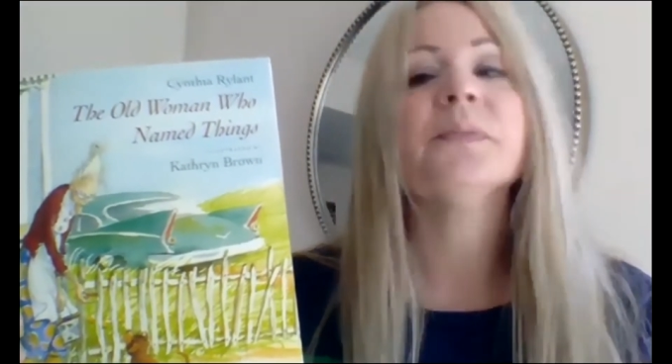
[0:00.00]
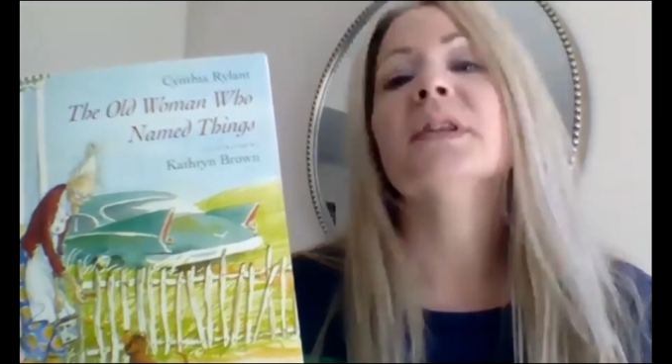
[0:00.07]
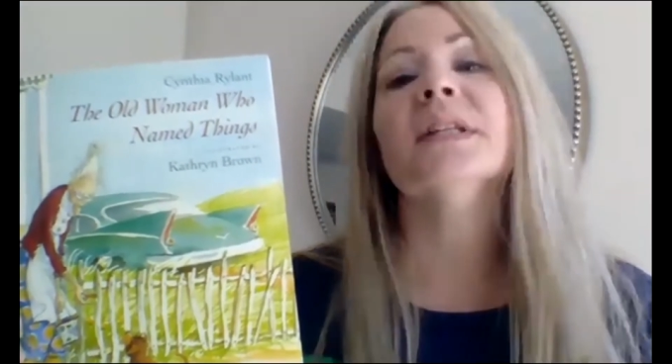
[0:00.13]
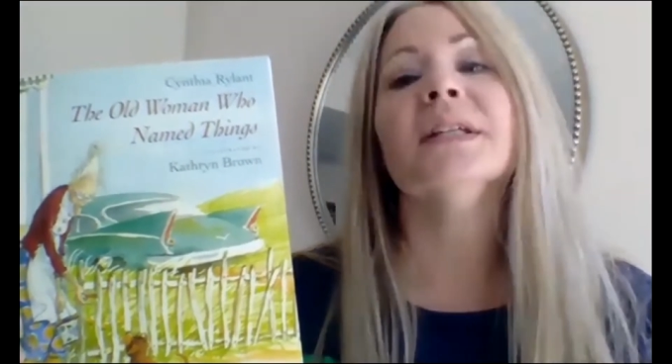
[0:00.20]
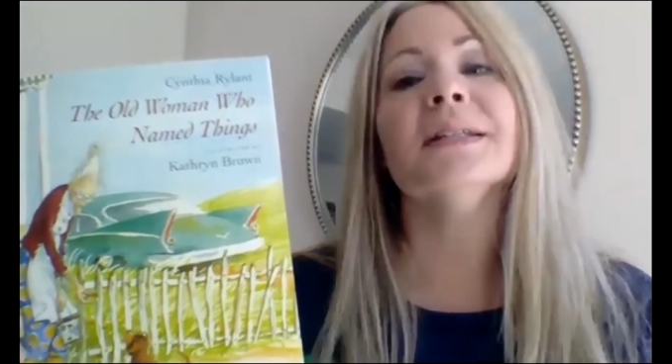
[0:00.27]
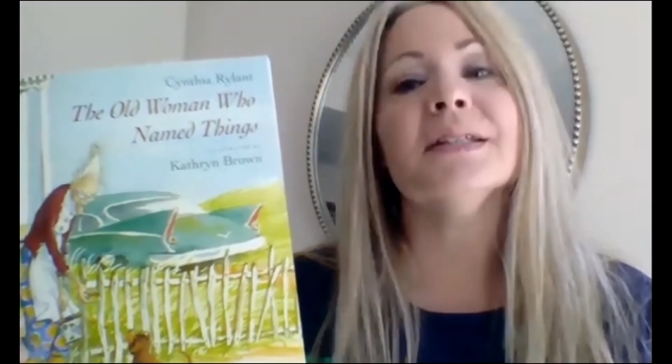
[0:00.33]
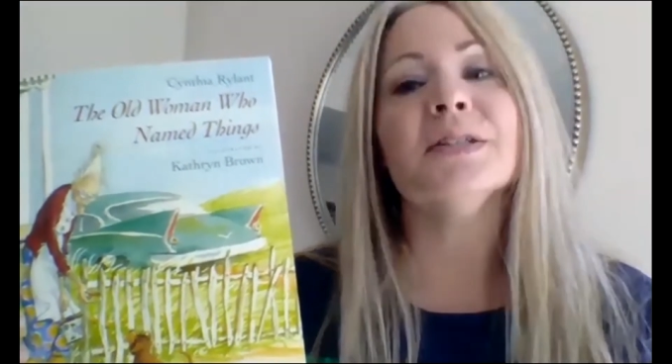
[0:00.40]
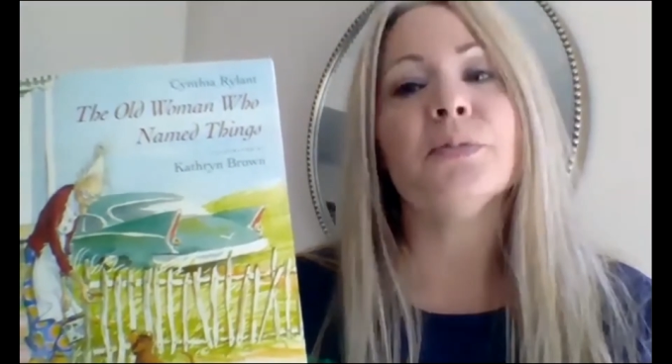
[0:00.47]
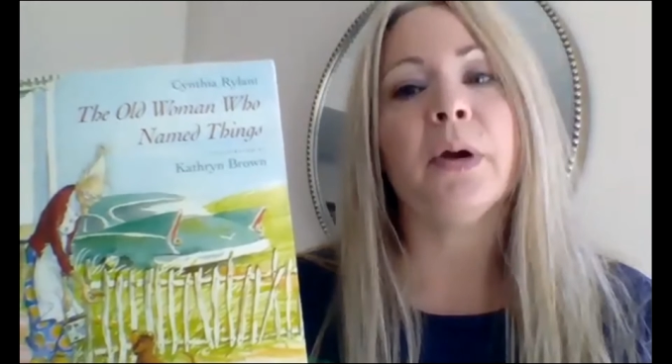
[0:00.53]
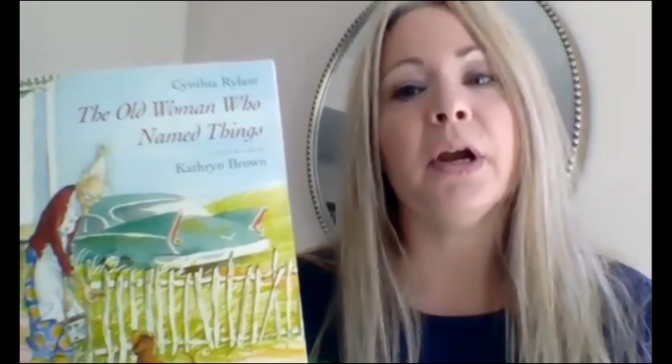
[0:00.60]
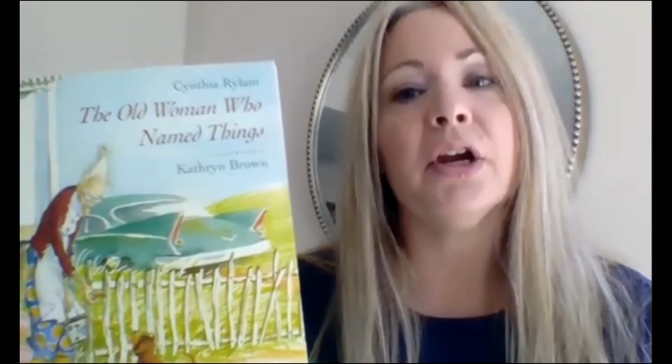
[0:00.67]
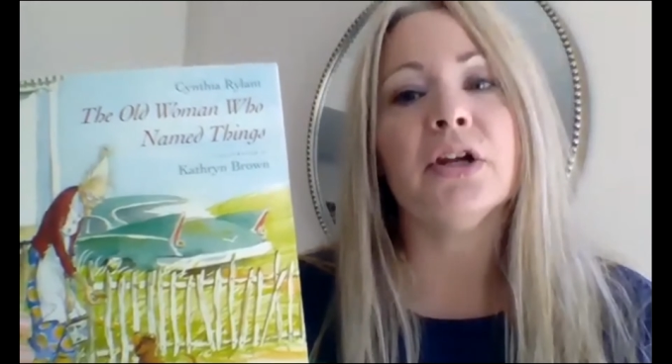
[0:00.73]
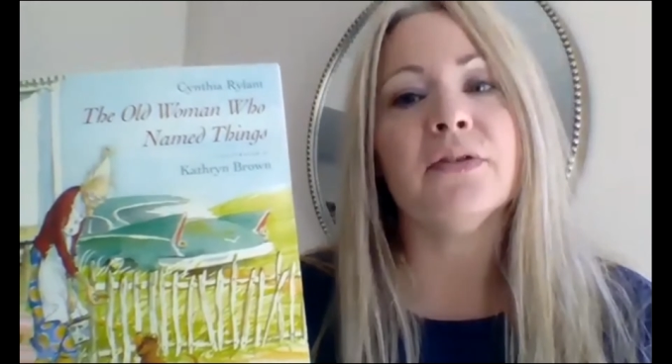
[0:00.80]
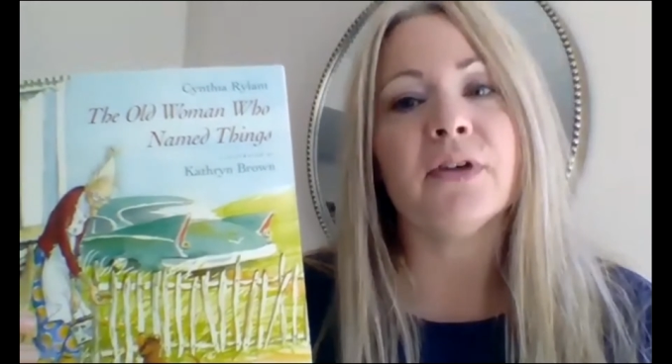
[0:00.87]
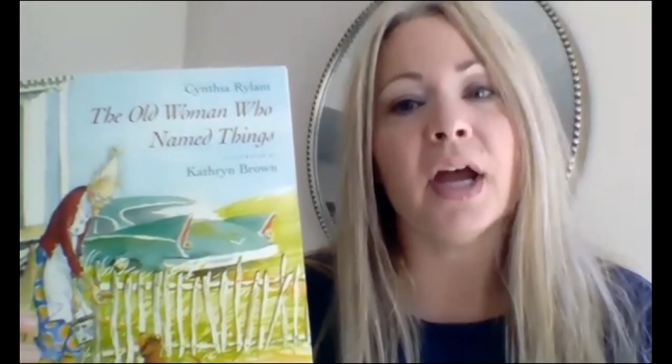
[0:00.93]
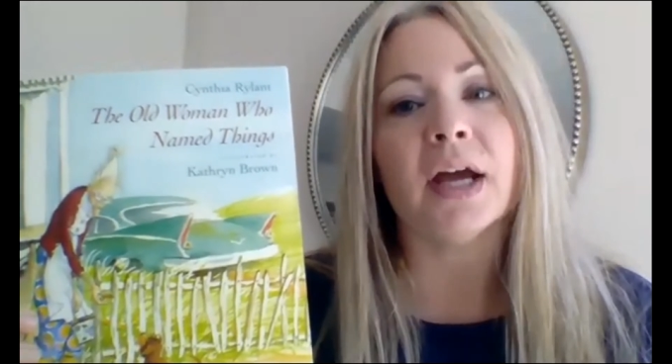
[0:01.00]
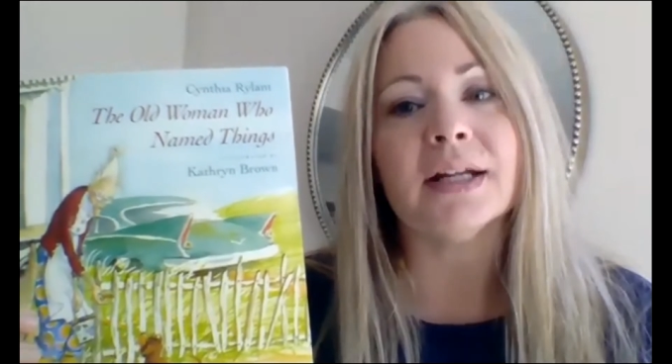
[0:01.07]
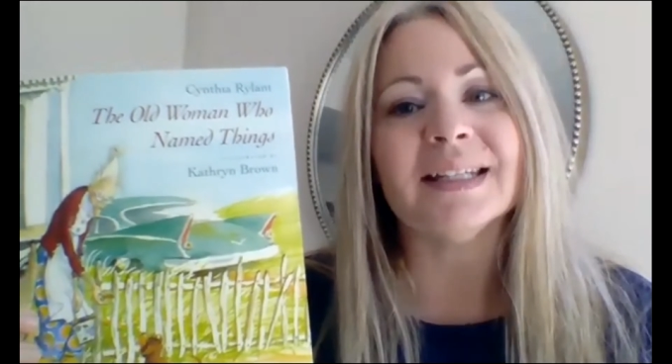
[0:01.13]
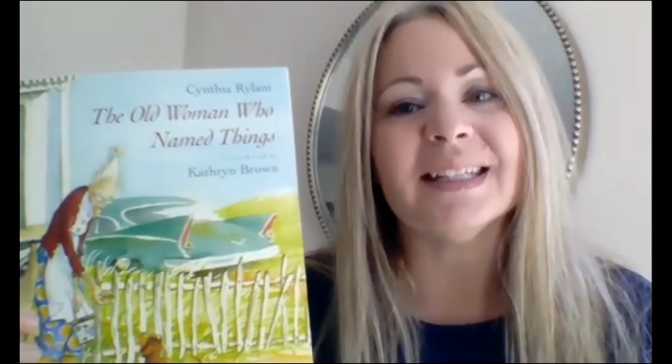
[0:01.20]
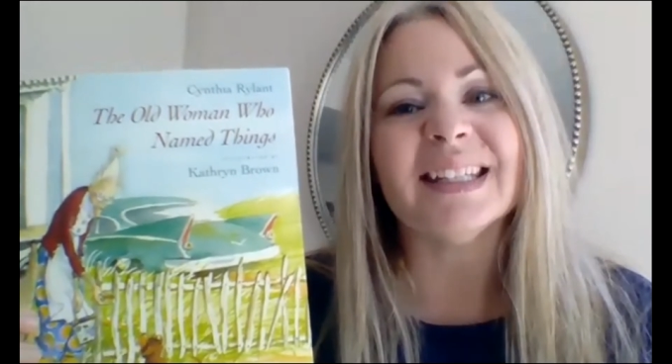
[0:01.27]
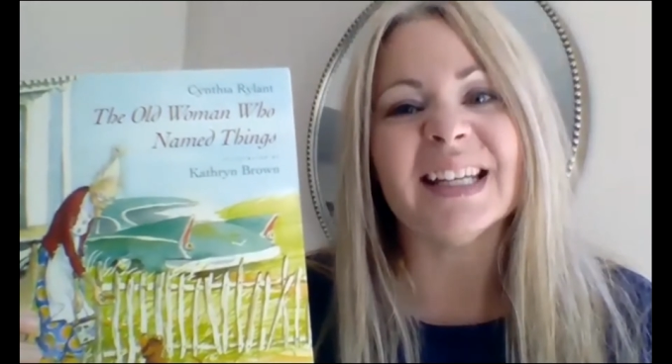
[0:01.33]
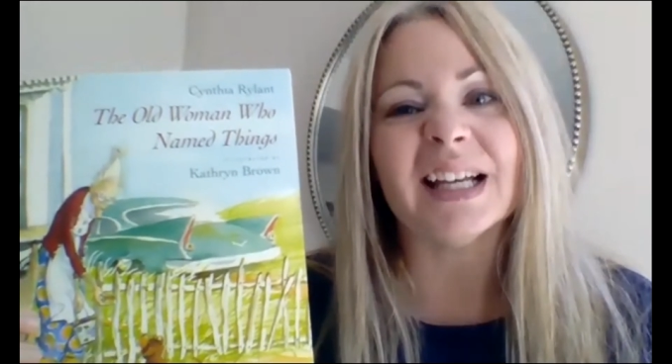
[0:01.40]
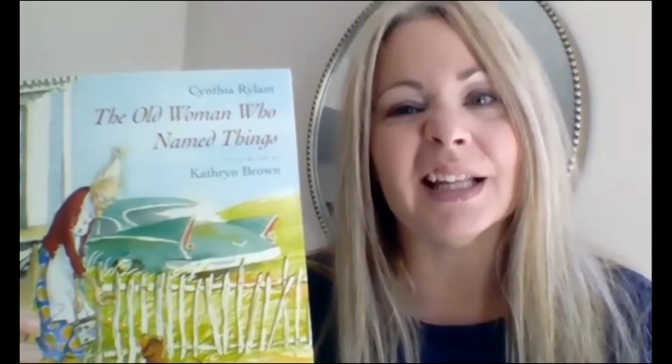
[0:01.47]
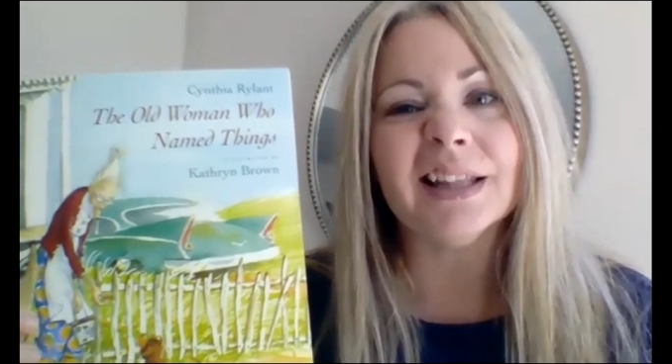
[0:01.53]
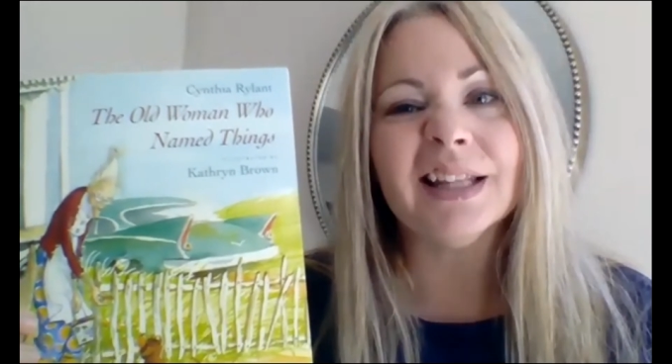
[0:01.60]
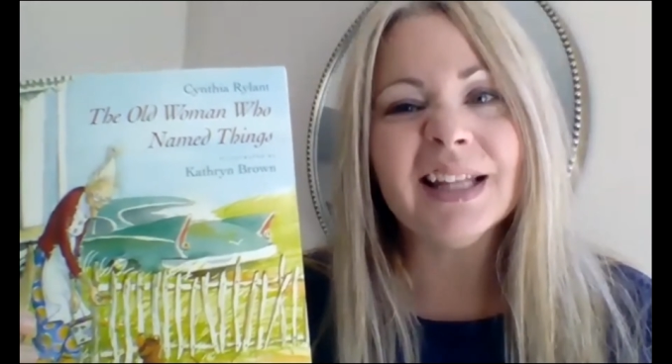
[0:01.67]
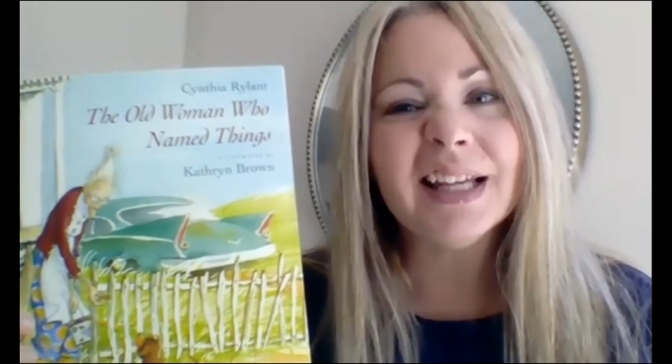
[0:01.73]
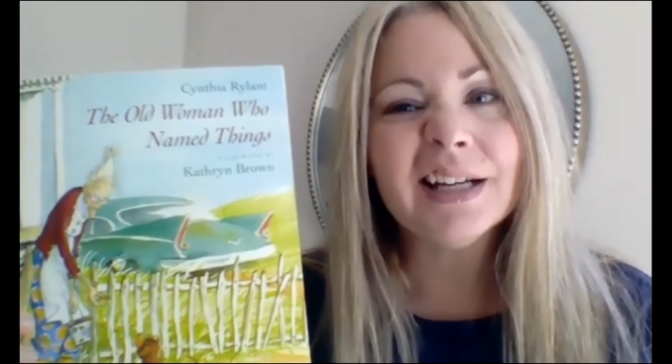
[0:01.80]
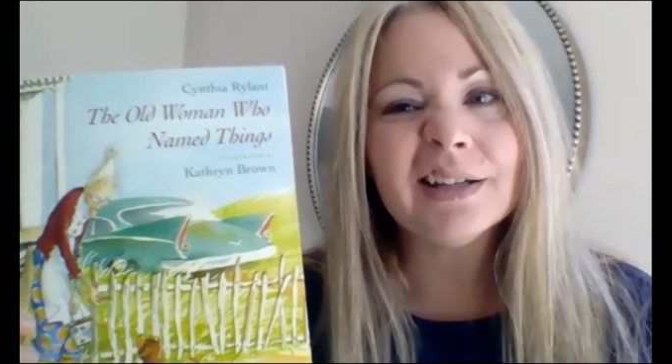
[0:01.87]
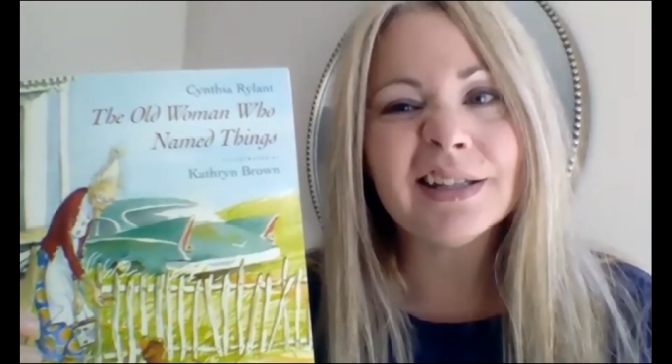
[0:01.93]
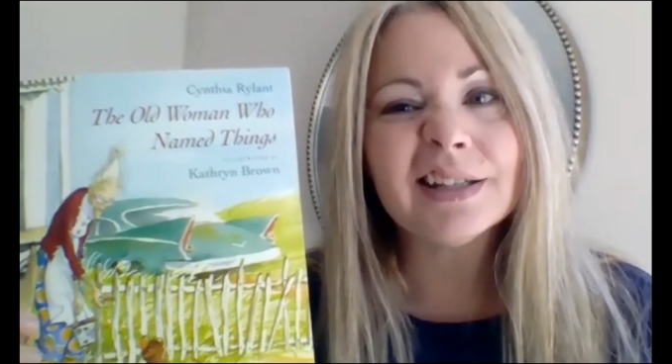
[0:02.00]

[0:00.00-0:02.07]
This is where you've got to dig a little